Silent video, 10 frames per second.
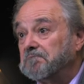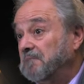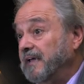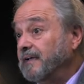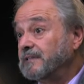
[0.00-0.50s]

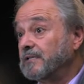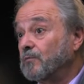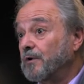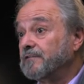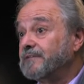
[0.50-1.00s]
England
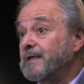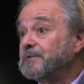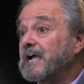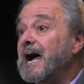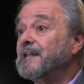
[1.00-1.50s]
would have named a
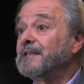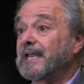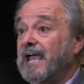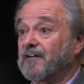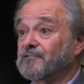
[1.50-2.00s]

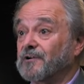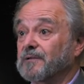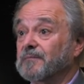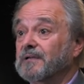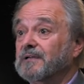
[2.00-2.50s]
colony after
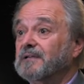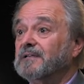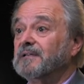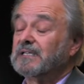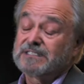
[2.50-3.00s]
him.
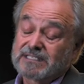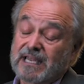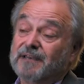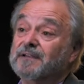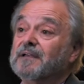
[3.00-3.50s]

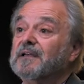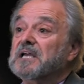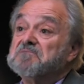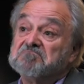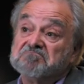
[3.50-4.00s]
Instead,
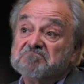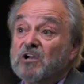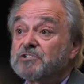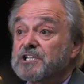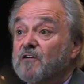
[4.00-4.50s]

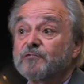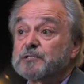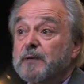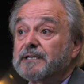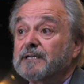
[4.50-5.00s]
no self
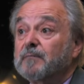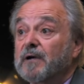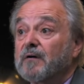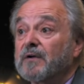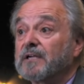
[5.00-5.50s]
respecting
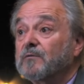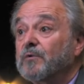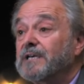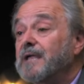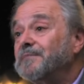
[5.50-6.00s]
American
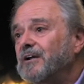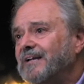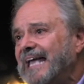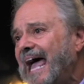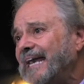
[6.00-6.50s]
would name their
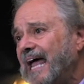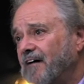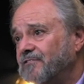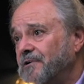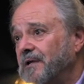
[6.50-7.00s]
cat
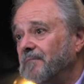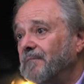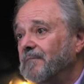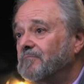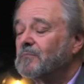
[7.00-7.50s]
after him.
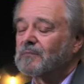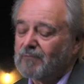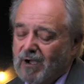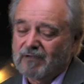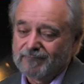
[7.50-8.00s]

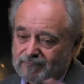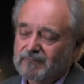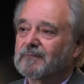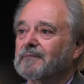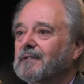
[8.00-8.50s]
Well,
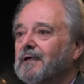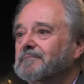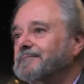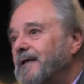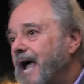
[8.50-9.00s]

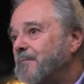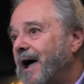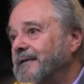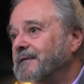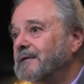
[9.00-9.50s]
I
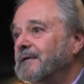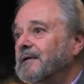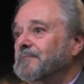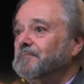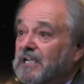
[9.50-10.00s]
might,
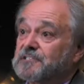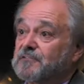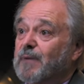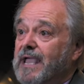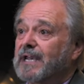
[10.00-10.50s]
because
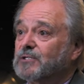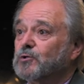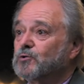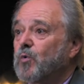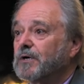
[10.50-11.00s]
of my
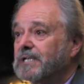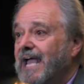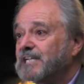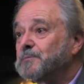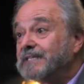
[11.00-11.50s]
attitude toward
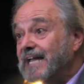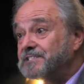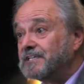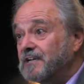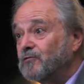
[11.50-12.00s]
cats, but
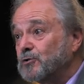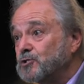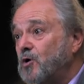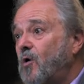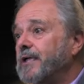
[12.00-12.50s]
that's a different
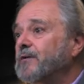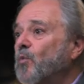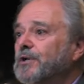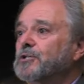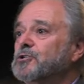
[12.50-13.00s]
story and
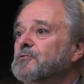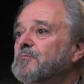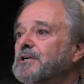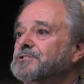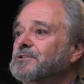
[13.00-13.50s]
wouldn't do
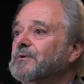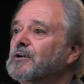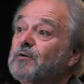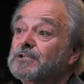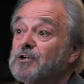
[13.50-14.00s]
much to
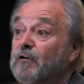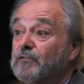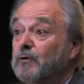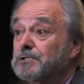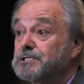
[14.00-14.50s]
increase our
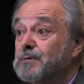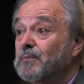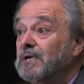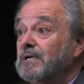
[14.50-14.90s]
viewership